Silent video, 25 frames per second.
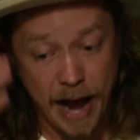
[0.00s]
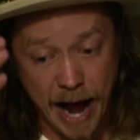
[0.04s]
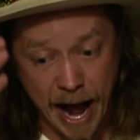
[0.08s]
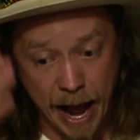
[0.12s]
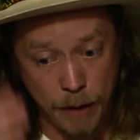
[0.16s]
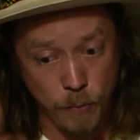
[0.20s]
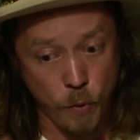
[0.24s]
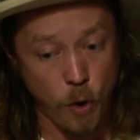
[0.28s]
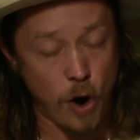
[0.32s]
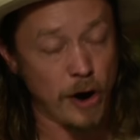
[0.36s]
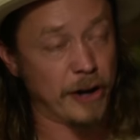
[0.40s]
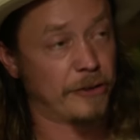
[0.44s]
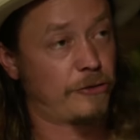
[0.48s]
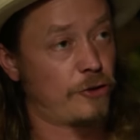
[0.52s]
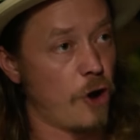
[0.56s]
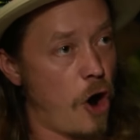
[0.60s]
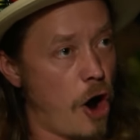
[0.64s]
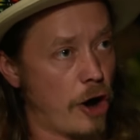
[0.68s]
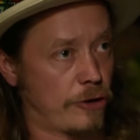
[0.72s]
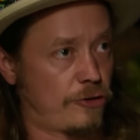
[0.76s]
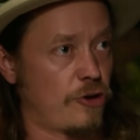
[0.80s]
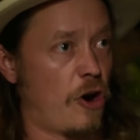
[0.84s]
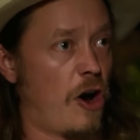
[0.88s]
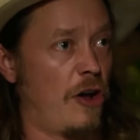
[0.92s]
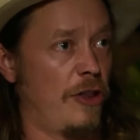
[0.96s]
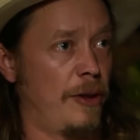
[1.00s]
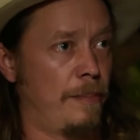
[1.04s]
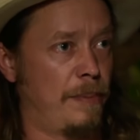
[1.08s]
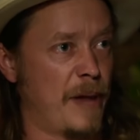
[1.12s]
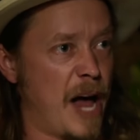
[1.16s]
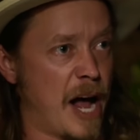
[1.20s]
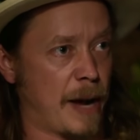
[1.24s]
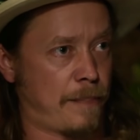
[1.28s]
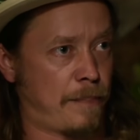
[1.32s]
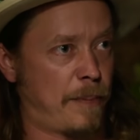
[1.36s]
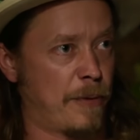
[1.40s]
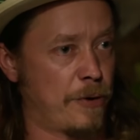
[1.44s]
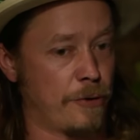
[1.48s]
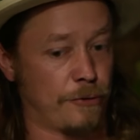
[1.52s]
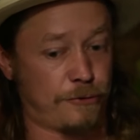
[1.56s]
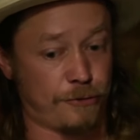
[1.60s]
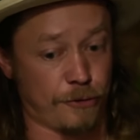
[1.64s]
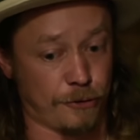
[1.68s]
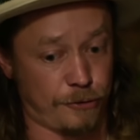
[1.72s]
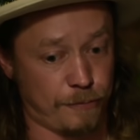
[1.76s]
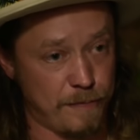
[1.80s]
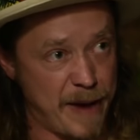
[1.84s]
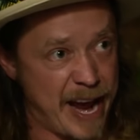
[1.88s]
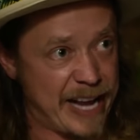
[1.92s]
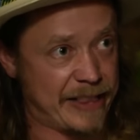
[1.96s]
I want to talk to all the block
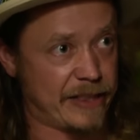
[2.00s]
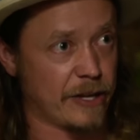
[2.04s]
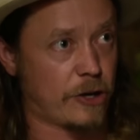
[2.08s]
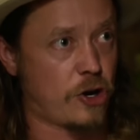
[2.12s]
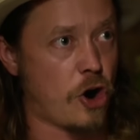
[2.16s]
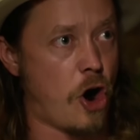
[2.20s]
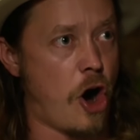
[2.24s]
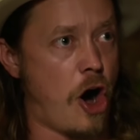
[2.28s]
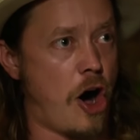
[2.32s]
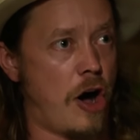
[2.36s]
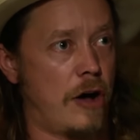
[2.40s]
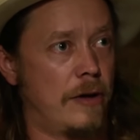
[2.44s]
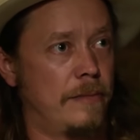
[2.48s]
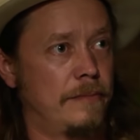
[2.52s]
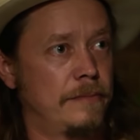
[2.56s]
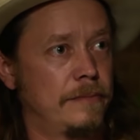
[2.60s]
producers, make the call,